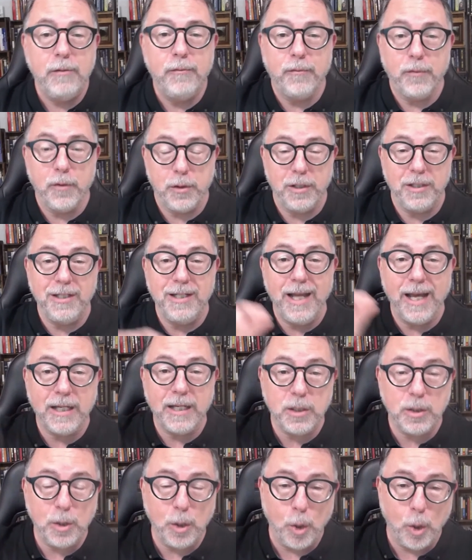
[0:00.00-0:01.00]
for the
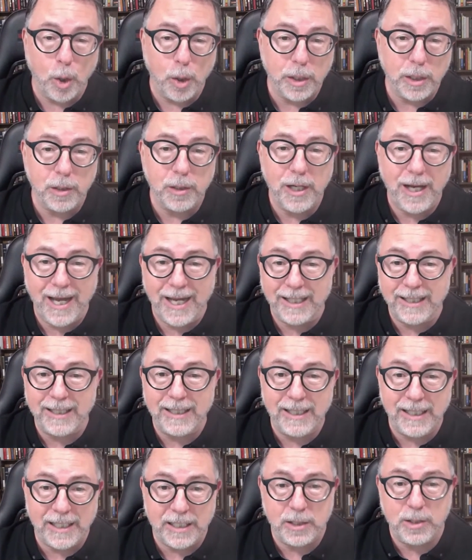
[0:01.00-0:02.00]
next quarter at
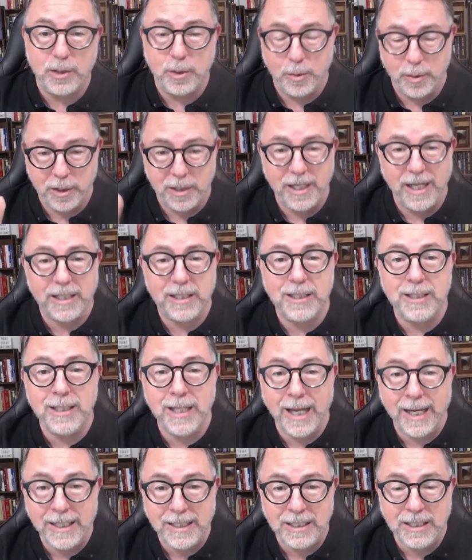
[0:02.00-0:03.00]
least, so the next
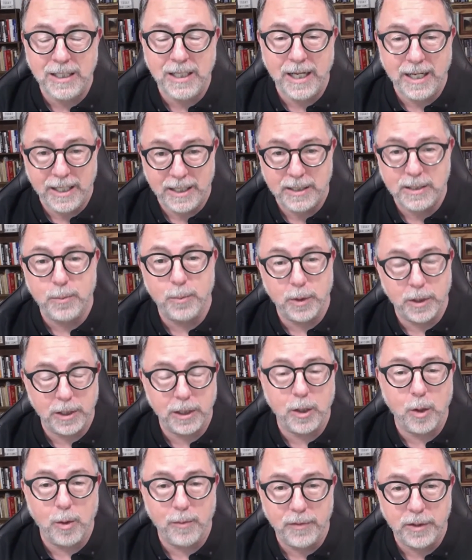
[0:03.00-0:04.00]
ninety days, and we're going
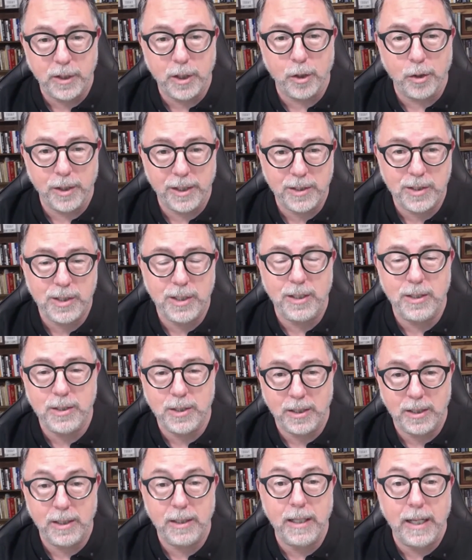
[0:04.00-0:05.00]
to go over the earnings
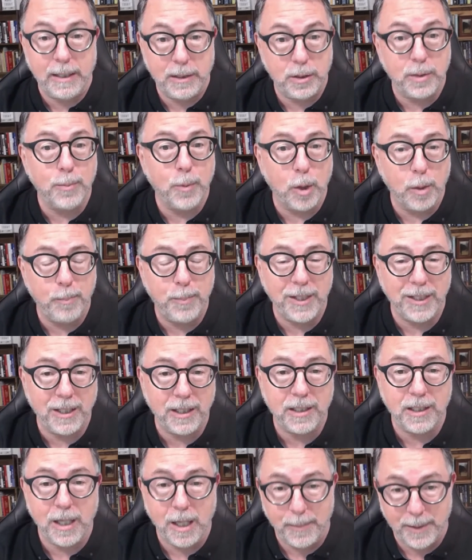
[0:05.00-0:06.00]
season and, and some more big
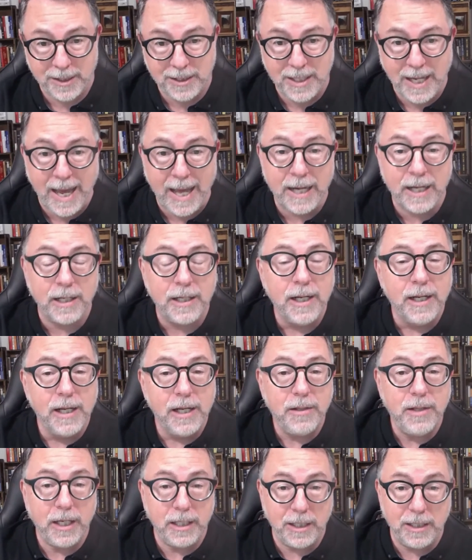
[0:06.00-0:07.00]
economic data
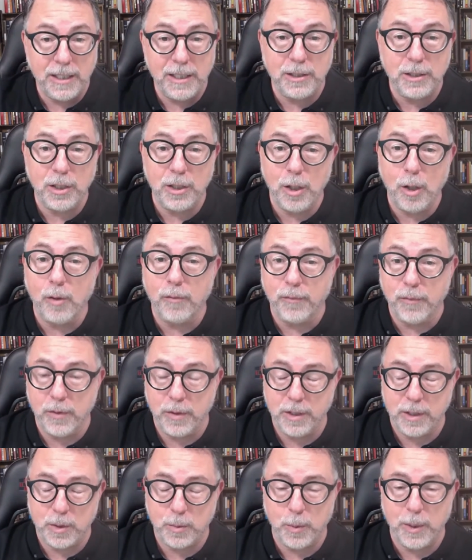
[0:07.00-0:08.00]
that you need to know for
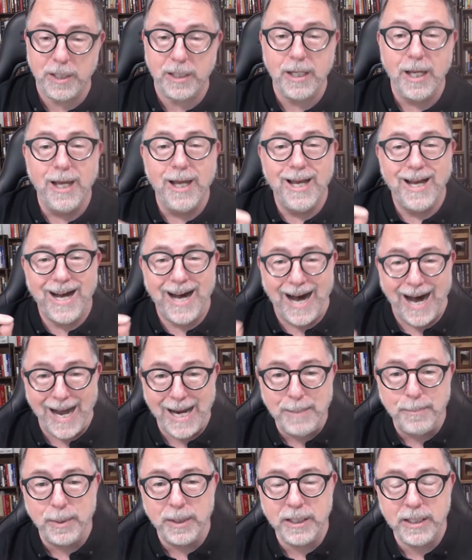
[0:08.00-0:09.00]
this week.
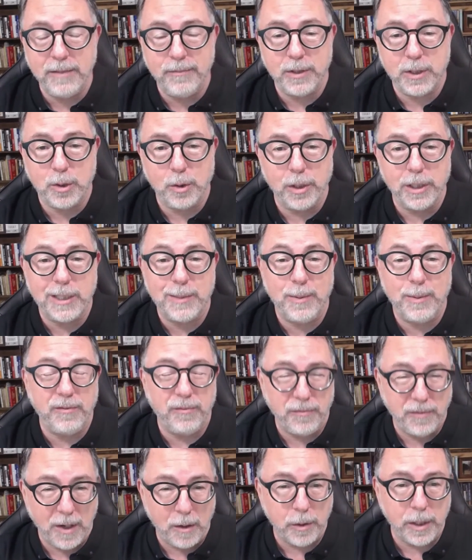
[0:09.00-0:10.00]
I believe it's going to be
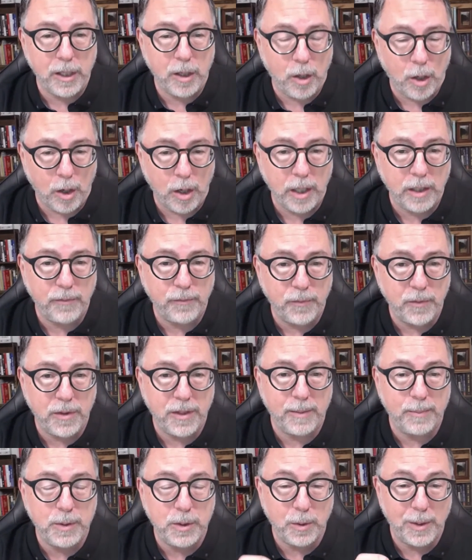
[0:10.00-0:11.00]
very hard for
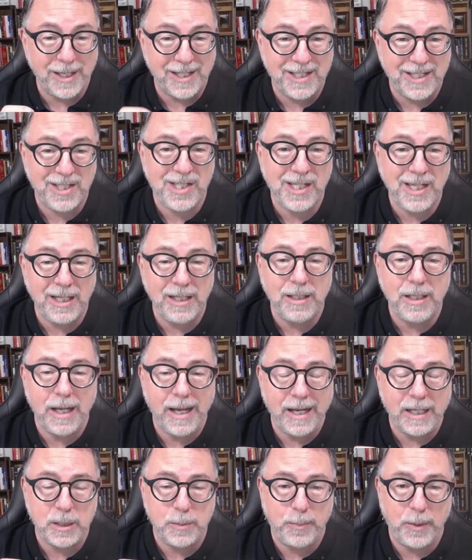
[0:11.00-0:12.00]
them to exceed
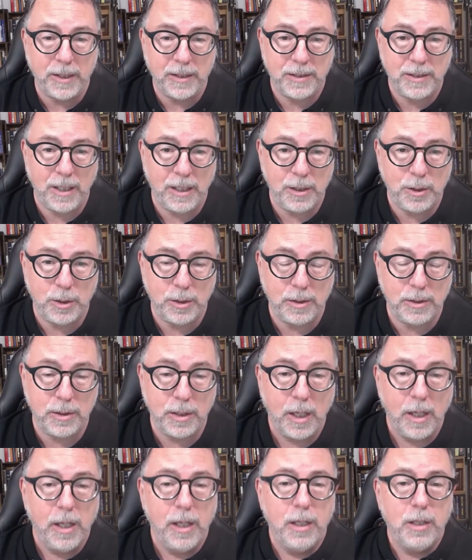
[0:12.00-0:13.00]
expectations.
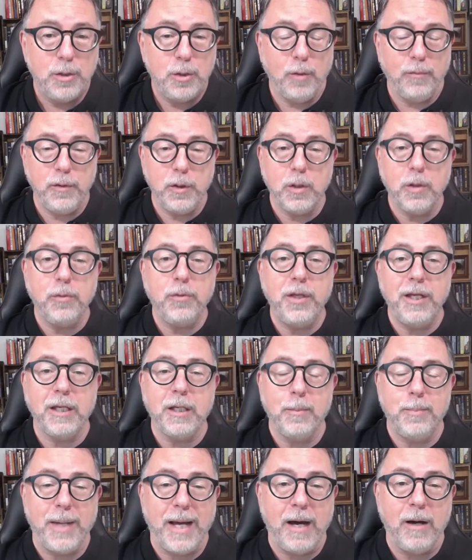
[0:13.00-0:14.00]
So if you could think
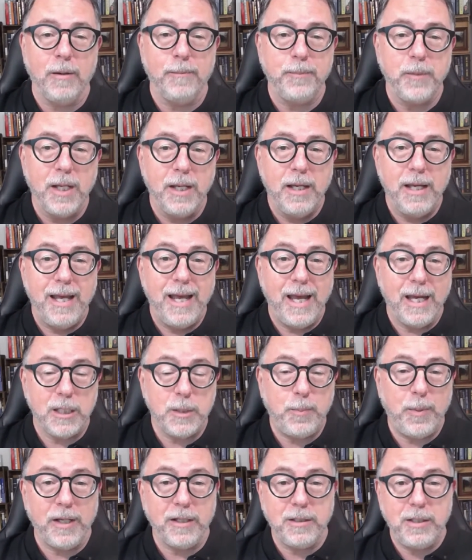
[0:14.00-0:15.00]
about
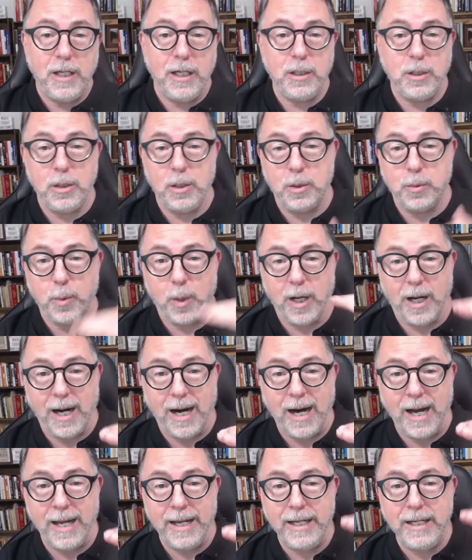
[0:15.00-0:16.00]
expectations were
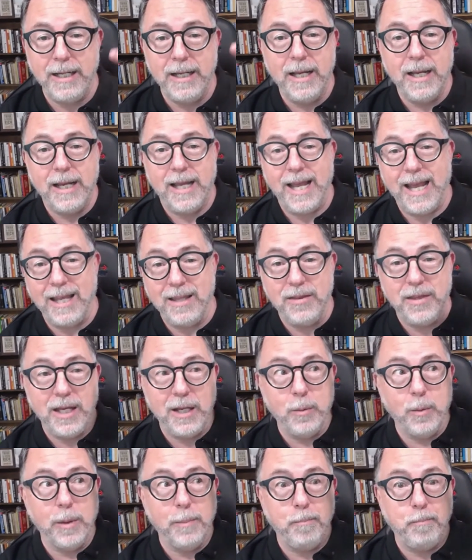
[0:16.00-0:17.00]
high and they
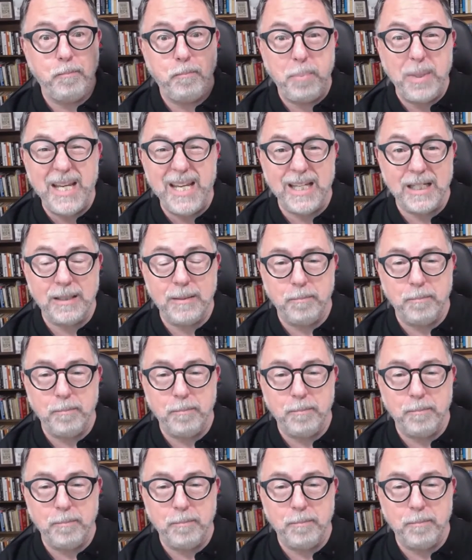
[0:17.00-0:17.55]
were beat